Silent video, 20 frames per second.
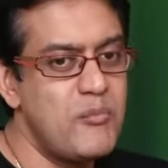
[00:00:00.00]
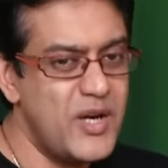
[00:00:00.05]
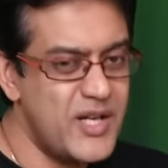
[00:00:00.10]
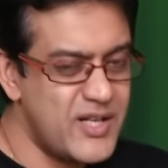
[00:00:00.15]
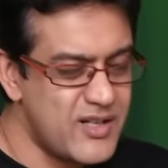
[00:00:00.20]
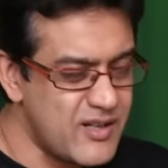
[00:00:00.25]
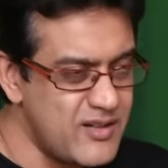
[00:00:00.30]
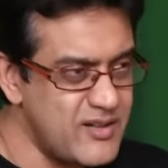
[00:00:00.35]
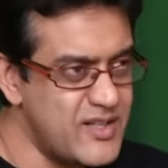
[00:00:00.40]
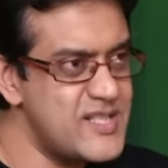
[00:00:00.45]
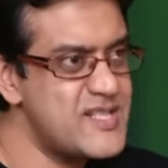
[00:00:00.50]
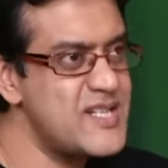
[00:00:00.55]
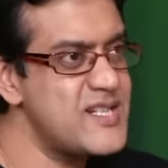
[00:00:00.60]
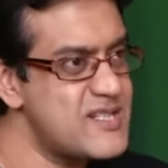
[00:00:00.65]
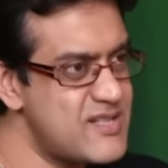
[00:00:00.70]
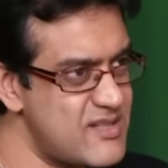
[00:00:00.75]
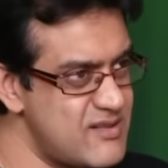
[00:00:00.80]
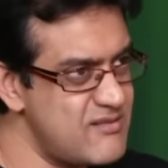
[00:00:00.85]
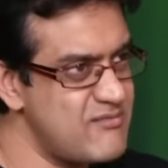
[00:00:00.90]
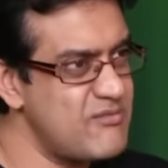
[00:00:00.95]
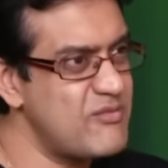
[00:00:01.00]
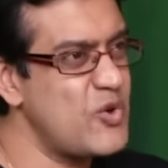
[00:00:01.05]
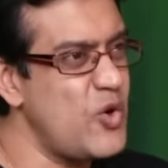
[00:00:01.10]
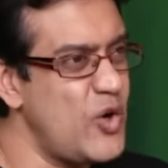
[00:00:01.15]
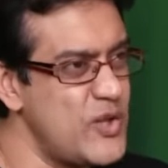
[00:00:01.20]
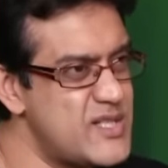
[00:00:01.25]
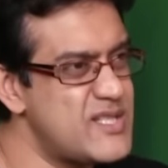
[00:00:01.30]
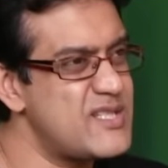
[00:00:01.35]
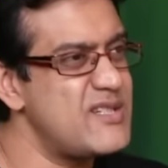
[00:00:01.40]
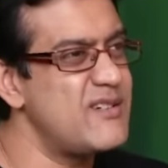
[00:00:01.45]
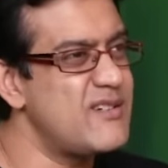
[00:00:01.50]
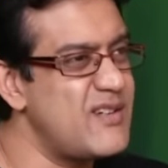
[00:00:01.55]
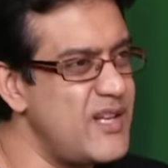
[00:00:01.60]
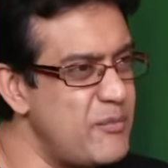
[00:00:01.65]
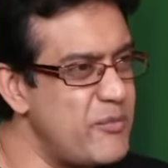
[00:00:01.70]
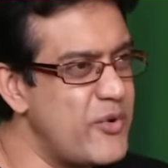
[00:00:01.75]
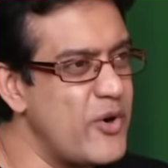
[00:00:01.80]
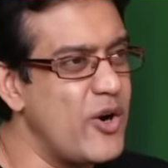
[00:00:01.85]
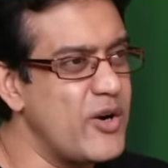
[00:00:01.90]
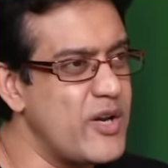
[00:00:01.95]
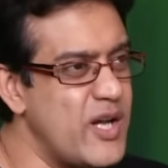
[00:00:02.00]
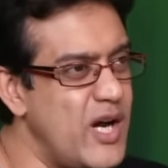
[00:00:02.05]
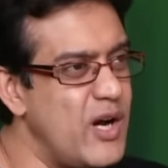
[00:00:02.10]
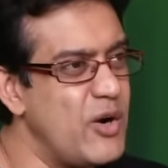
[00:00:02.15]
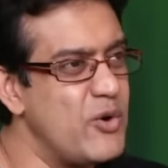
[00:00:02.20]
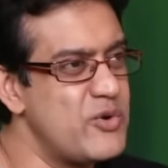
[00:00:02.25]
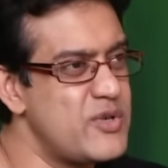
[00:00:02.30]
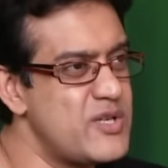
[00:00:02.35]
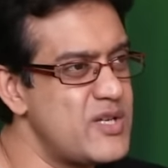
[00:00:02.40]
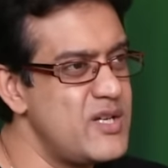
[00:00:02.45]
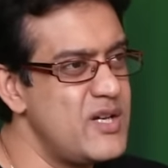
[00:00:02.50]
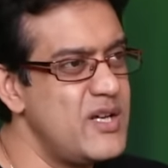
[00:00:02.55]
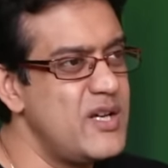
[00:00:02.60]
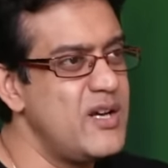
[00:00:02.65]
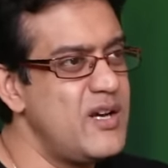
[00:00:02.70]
But this is constantly brought out,